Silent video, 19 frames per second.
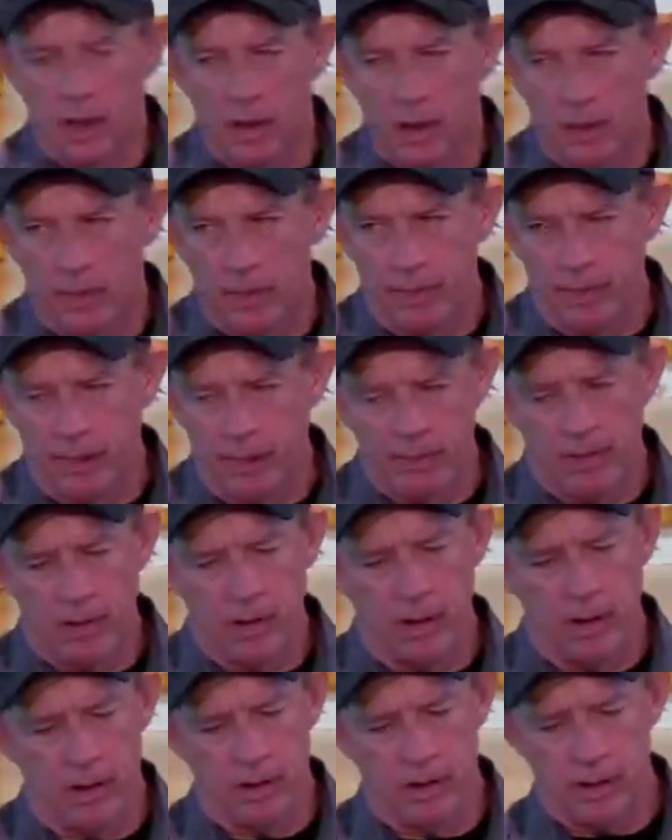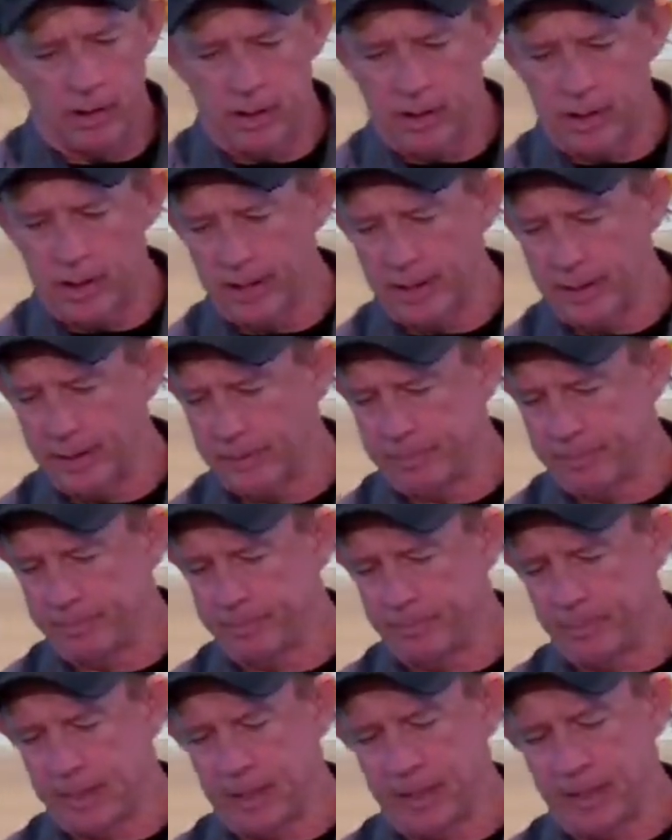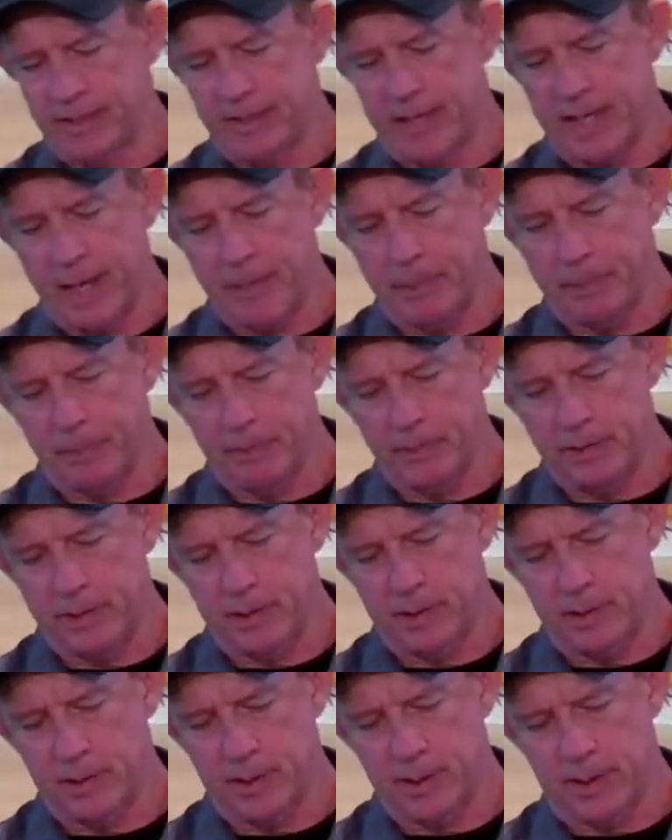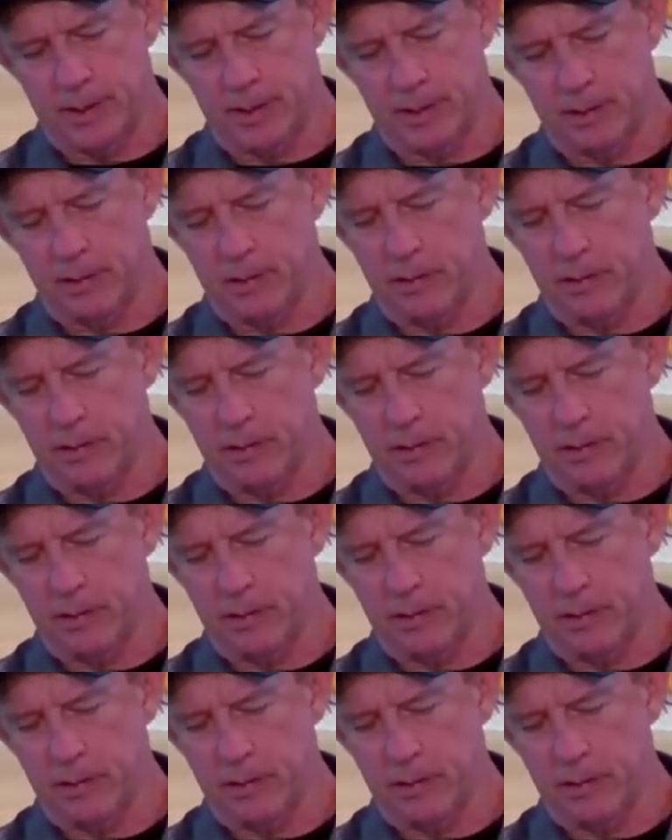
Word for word: There are um, examples that the